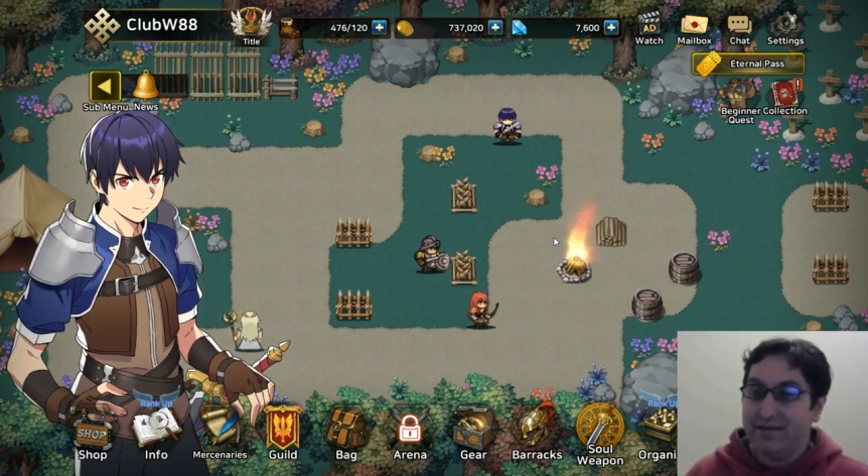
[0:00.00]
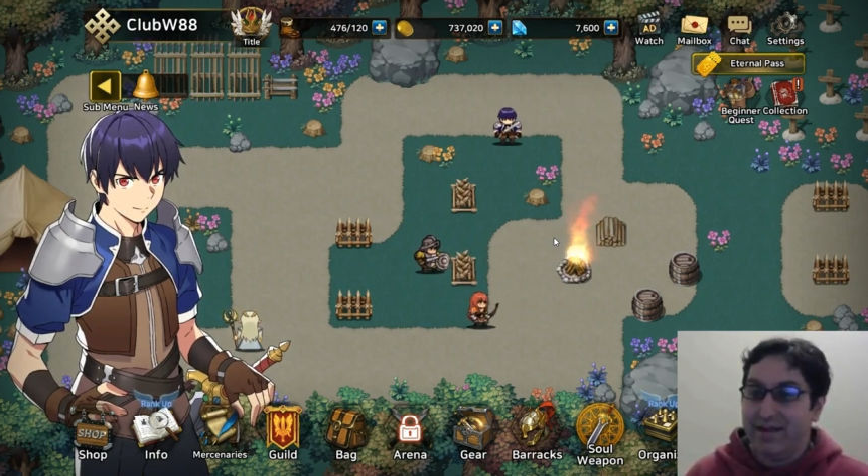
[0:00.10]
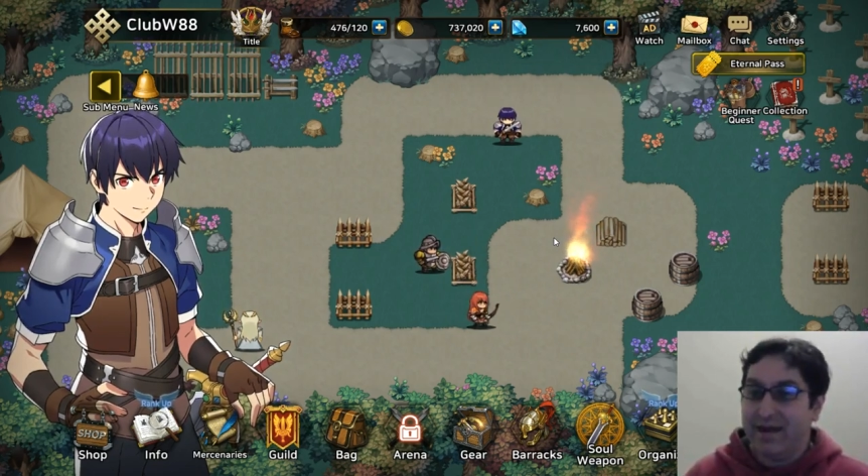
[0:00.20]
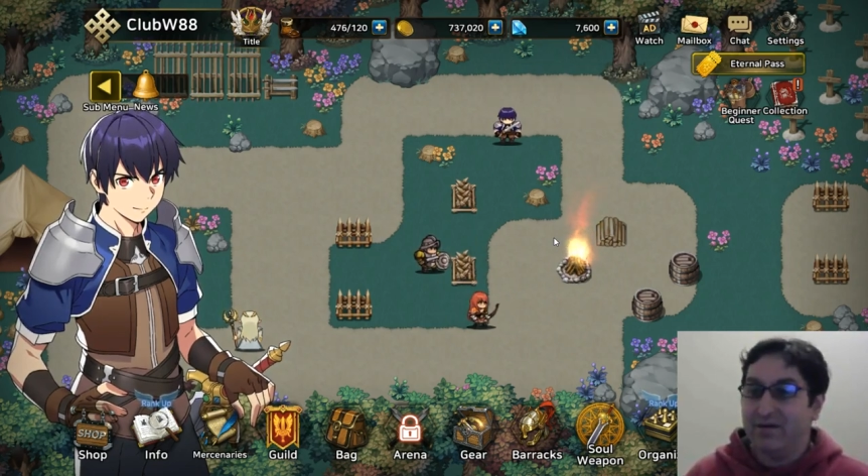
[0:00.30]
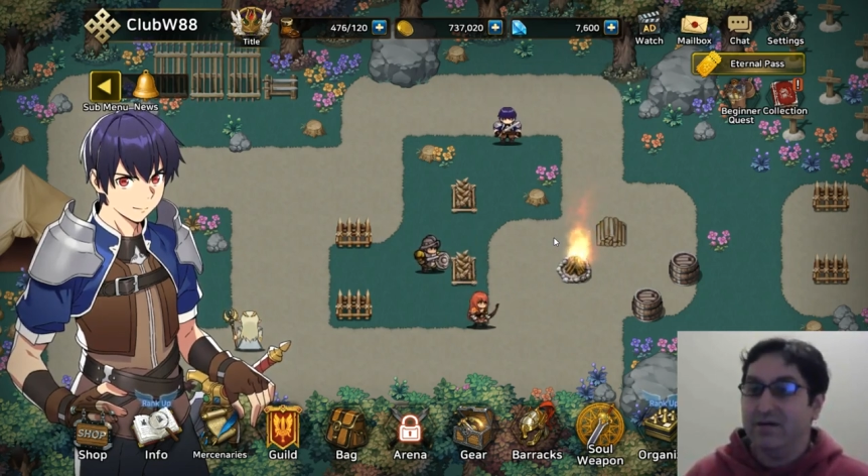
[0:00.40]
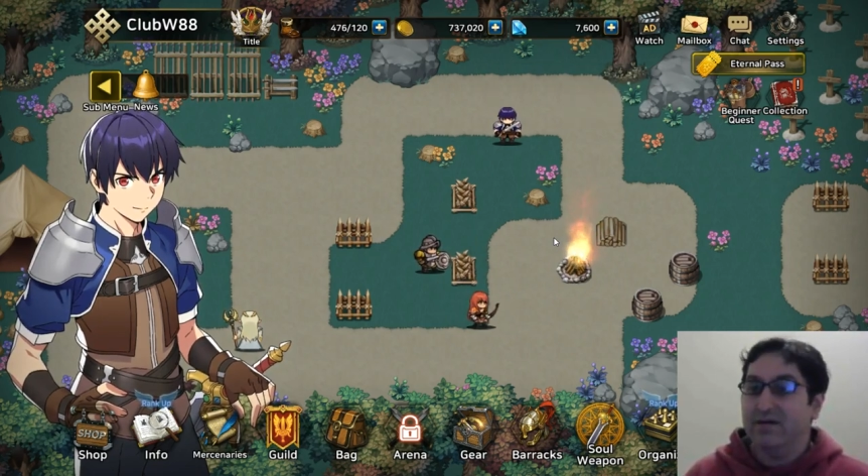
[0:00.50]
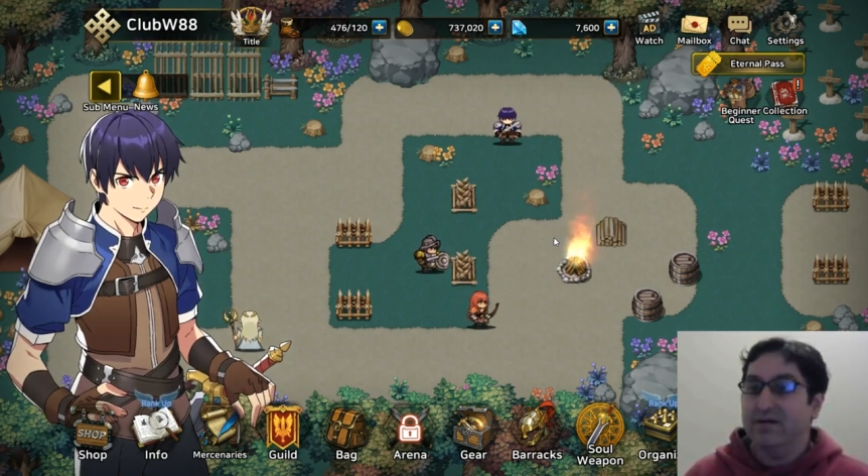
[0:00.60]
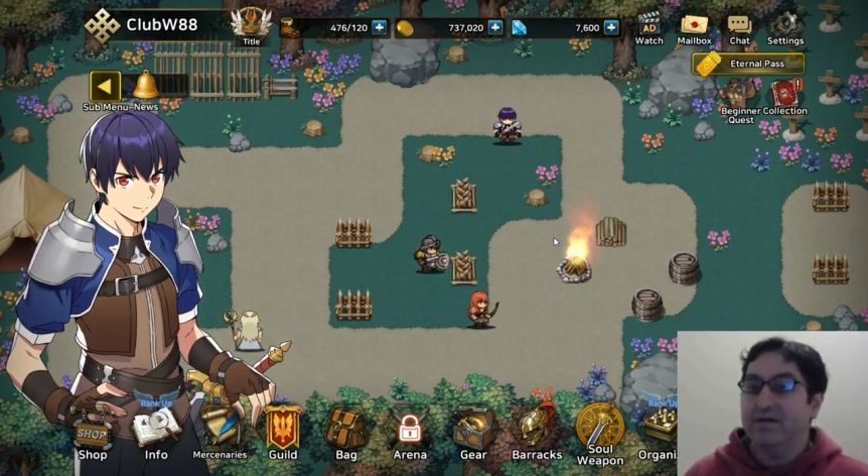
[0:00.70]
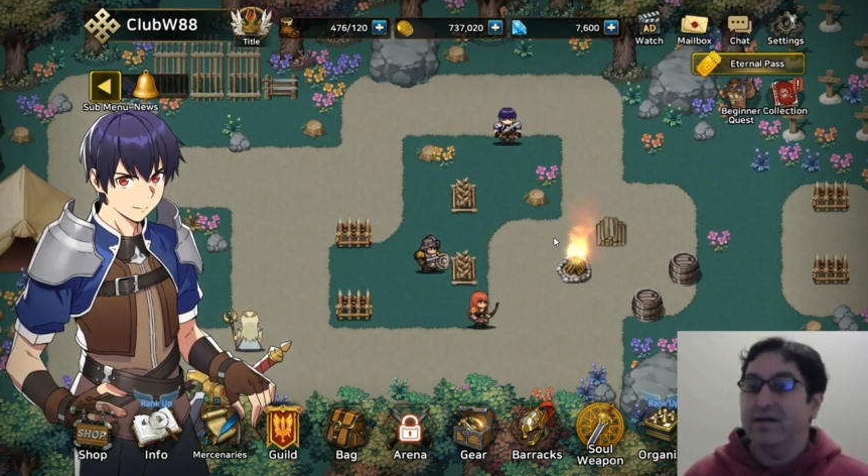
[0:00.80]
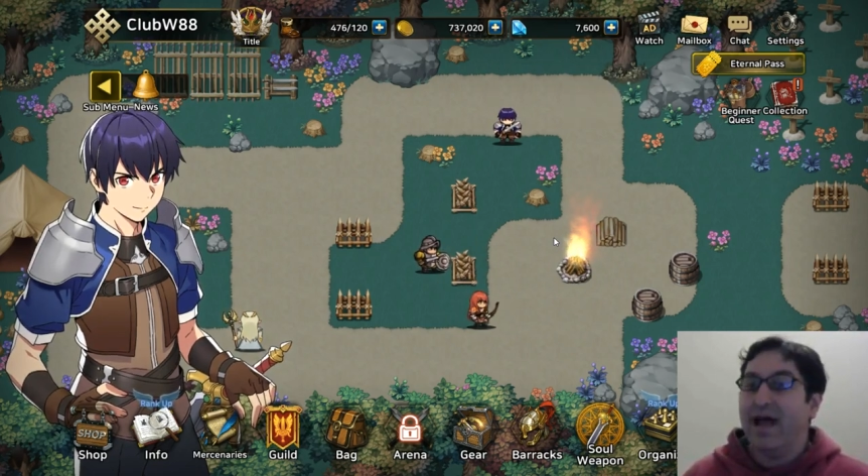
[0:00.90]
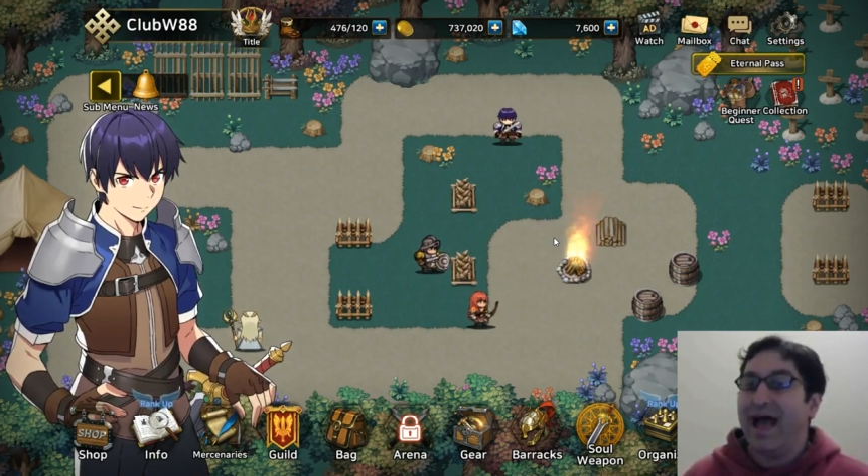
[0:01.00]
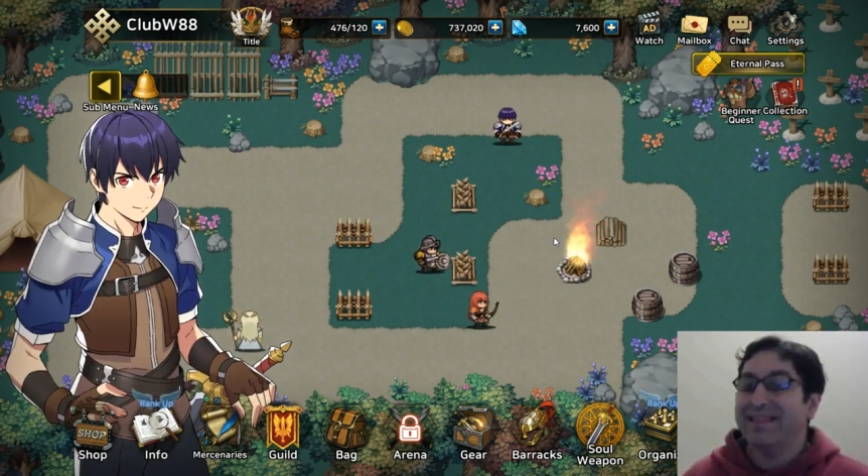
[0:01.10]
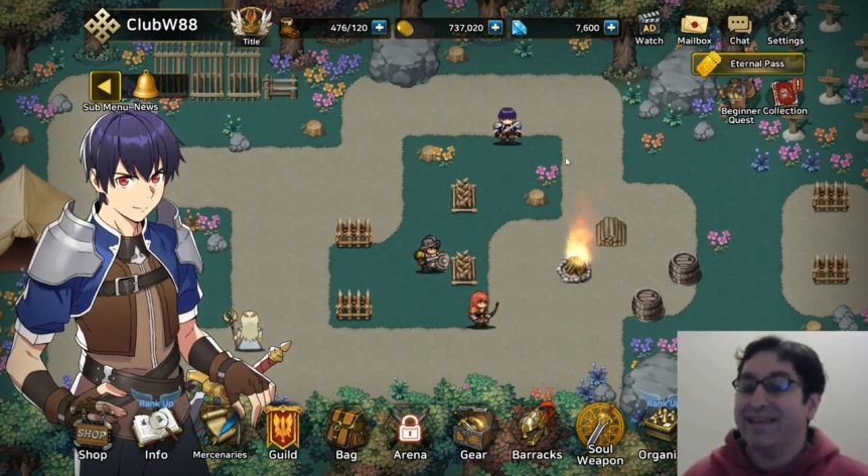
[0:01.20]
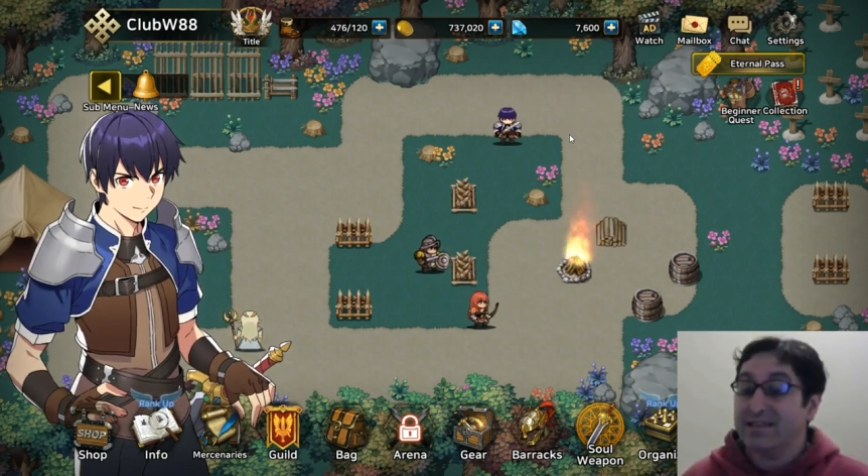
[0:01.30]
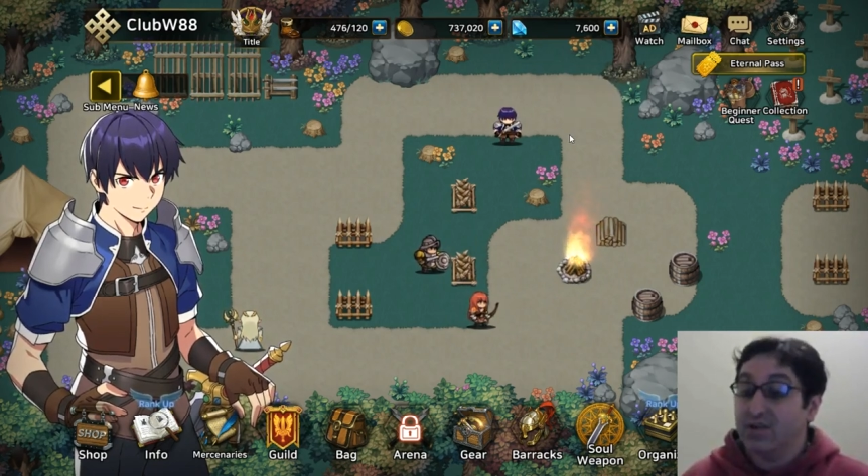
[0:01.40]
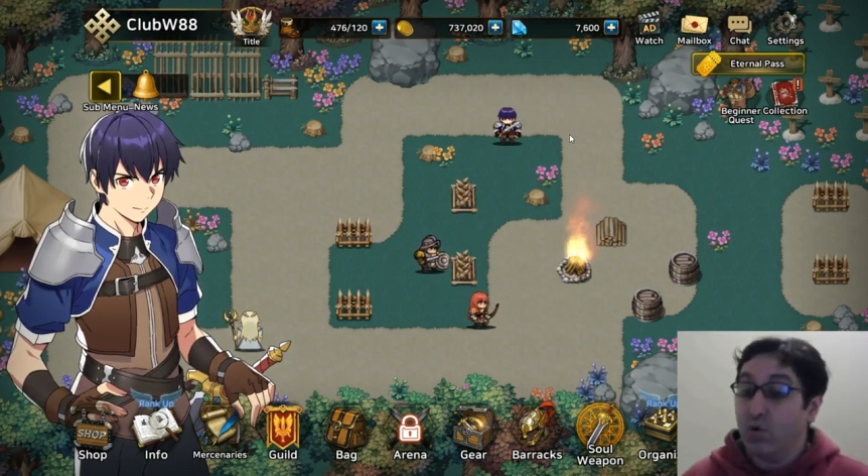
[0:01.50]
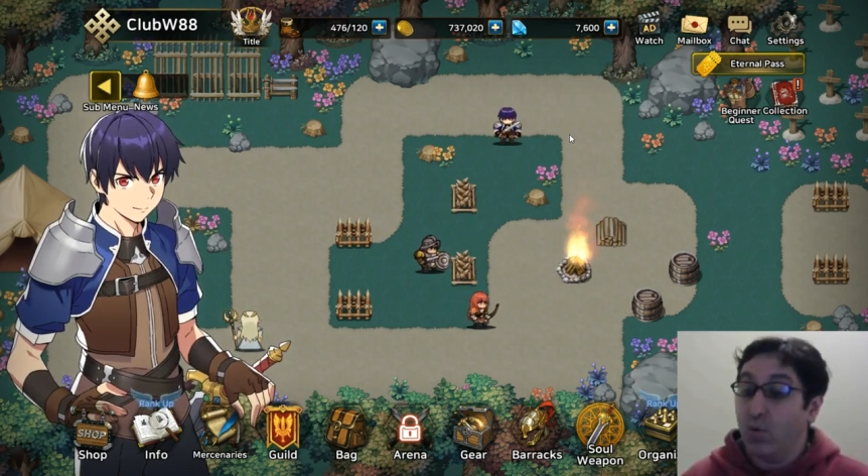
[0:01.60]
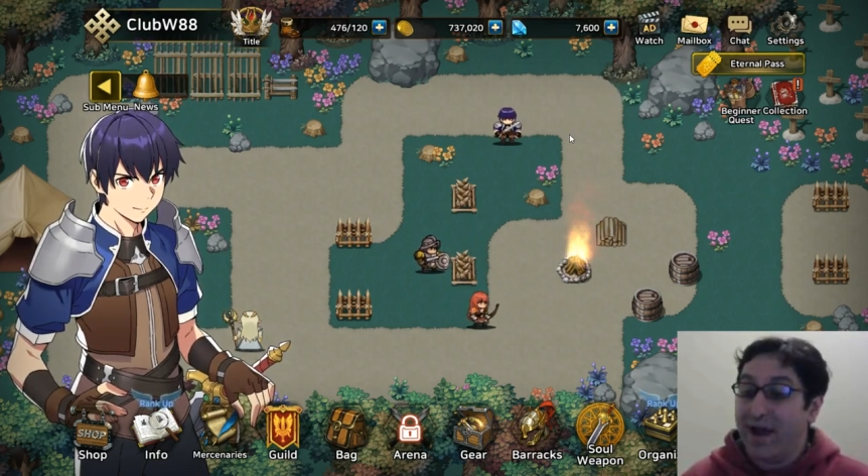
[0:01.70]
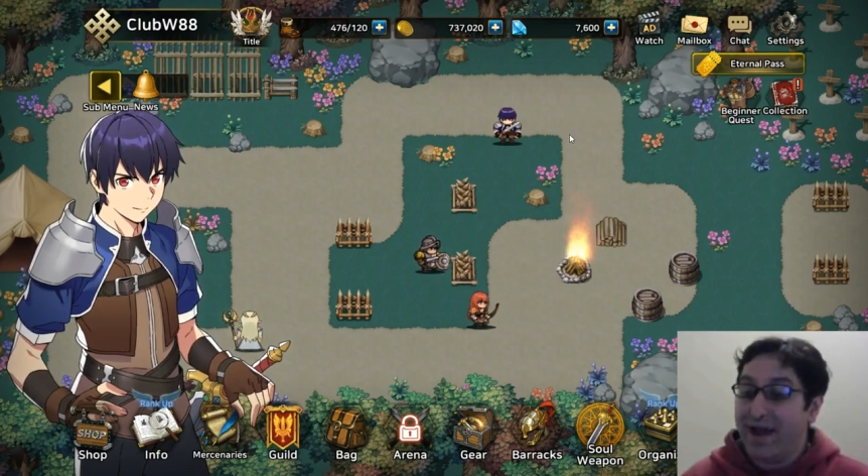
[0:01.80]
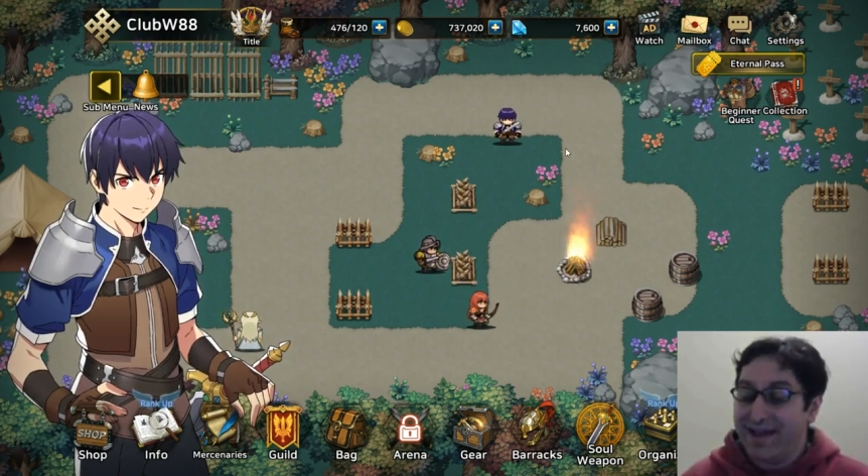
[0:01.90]
Now, and there's no
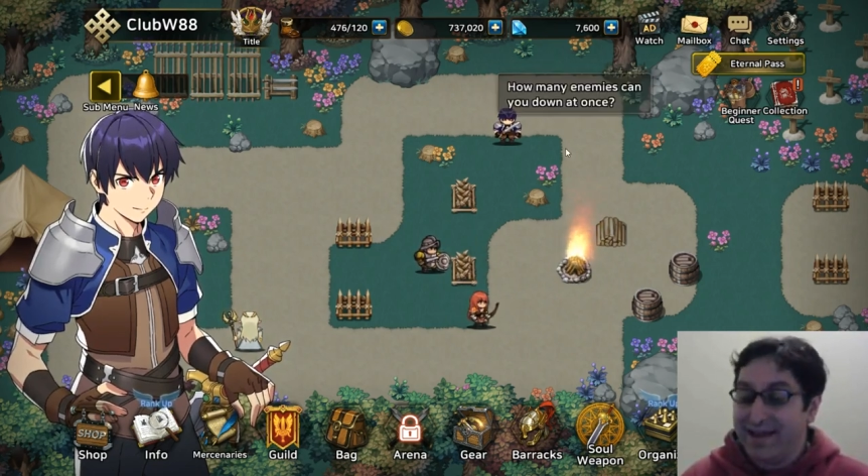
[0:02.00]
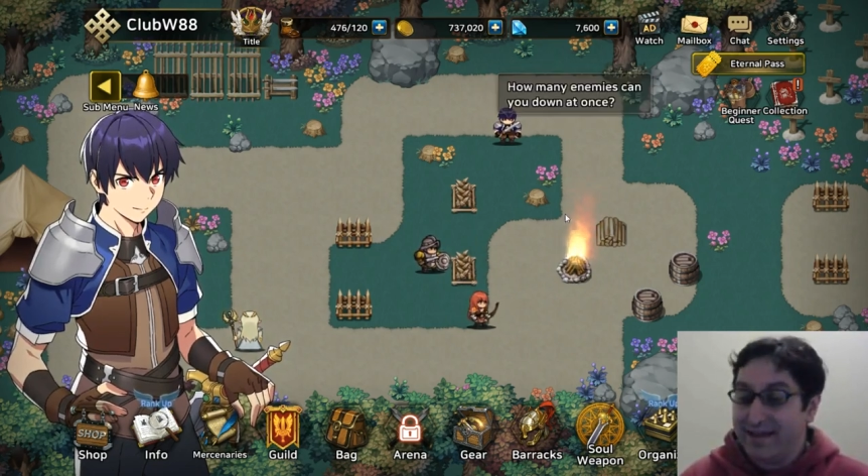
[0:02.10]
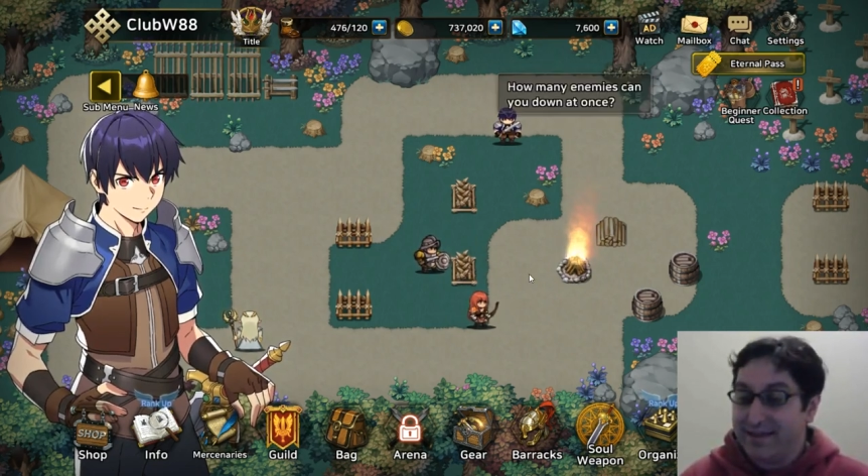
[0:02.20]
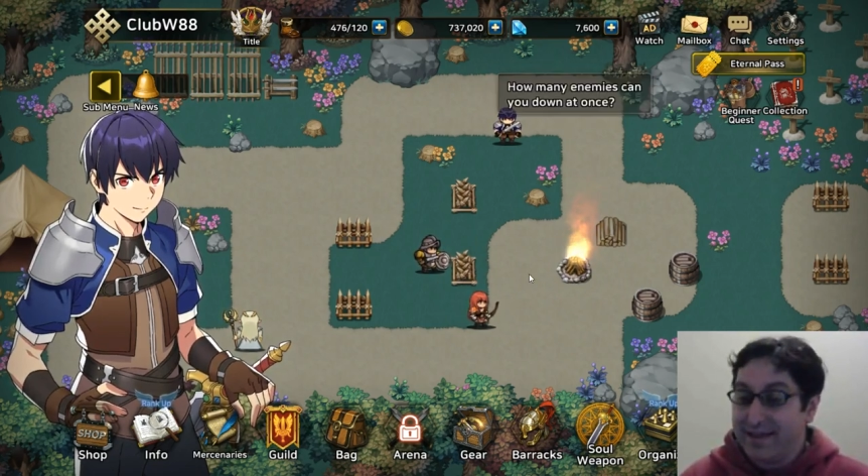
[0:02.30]
way